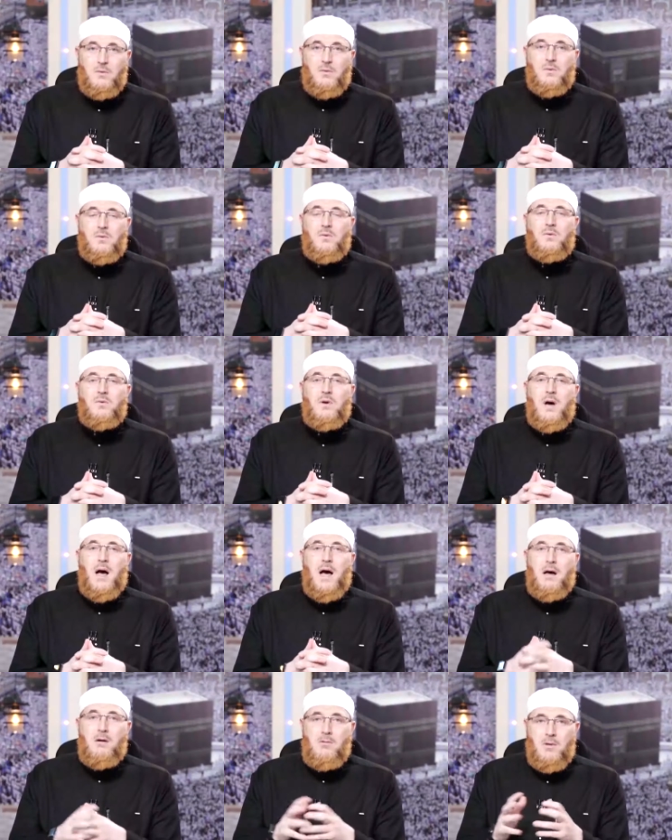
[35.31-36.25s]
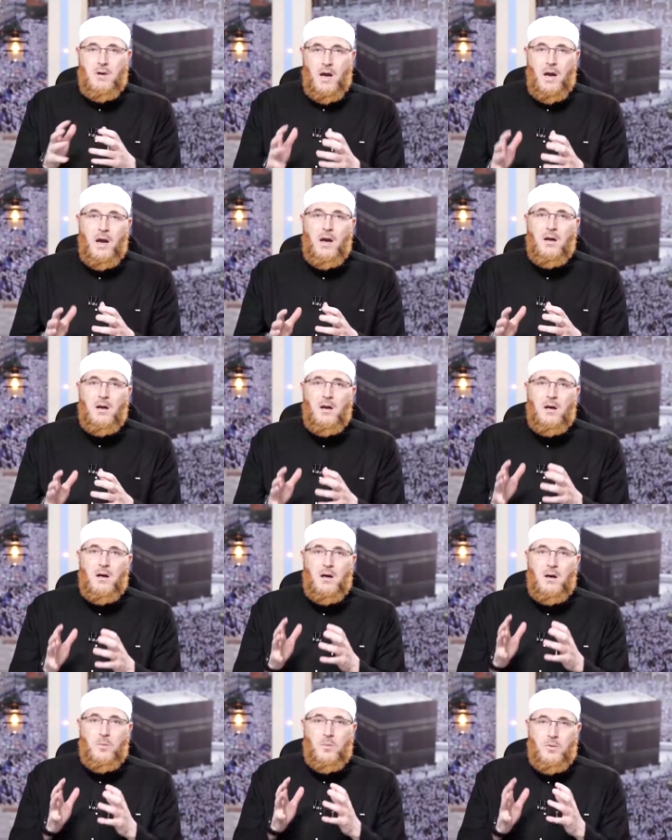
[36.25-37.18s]
to allocate
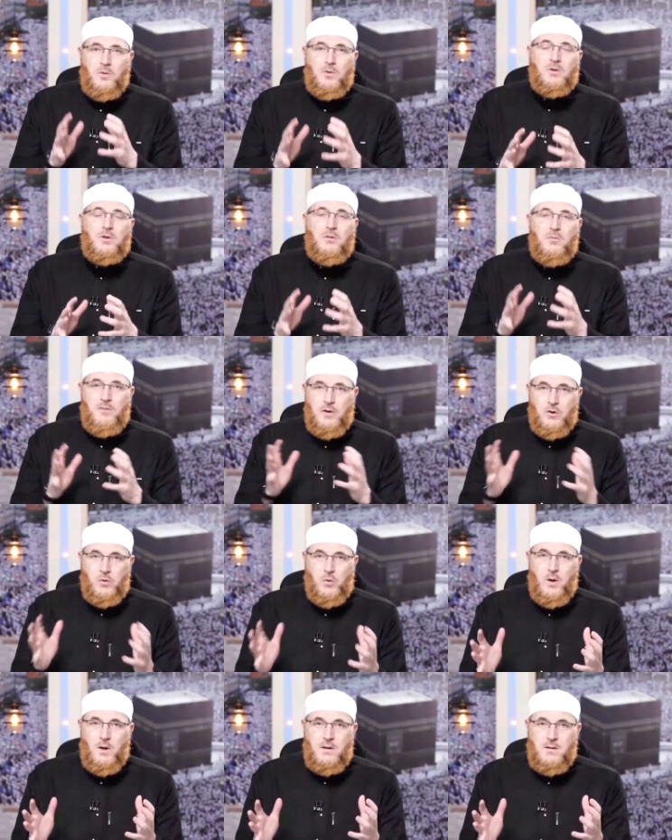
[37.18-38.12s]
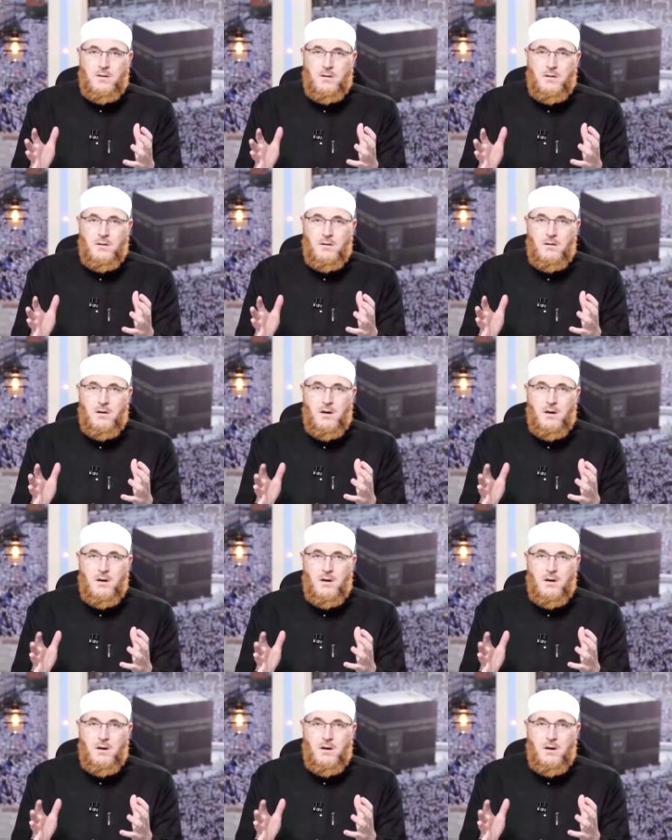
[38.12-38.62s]
a portion of his wealth,